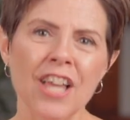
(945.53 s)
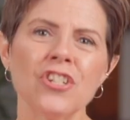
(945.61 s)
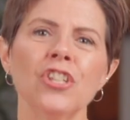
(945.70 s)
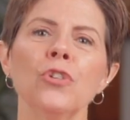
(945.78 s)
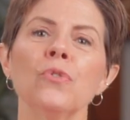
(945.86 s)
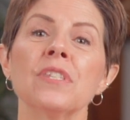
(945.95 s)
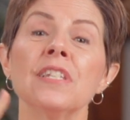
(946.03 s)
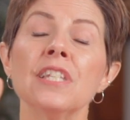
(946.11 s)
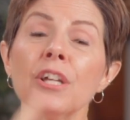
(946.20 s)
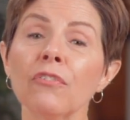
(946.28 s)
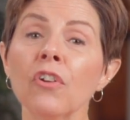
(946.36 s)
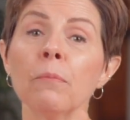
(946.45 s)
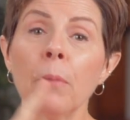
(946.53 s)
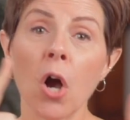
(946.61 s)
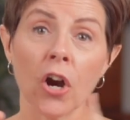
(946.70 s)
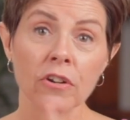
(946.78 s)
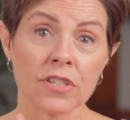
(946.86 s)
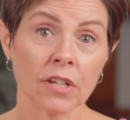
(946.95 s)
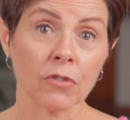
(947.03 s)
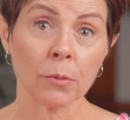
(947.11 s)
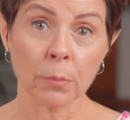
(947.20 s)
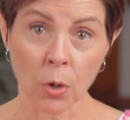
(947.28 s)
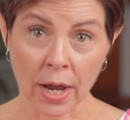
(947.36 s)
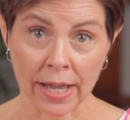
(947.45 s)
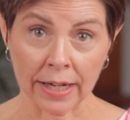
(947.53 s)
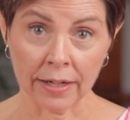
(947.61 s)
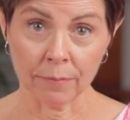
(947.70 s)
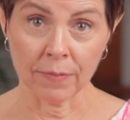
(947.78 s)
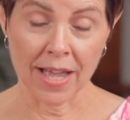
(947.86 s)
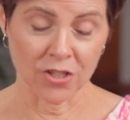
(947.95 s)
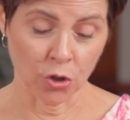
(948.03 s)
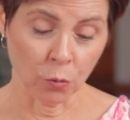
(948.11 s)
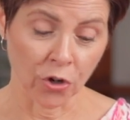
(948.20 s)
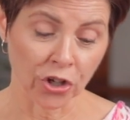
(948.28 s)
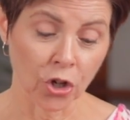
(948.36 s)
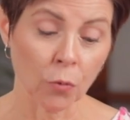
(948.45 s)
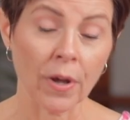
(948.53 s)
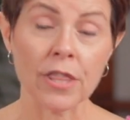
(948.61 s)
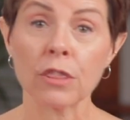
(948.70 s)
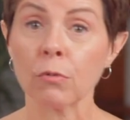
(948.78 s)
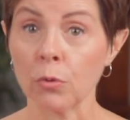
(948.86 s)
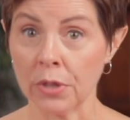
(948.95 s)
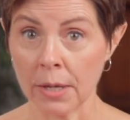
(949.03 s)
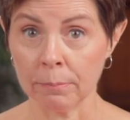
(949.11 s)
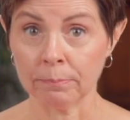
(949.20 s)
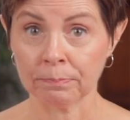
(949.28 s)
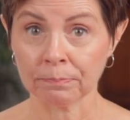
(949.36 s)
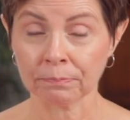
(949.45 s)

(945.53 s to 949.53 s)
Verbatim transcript: to use different parts of the brain as you work your way through them.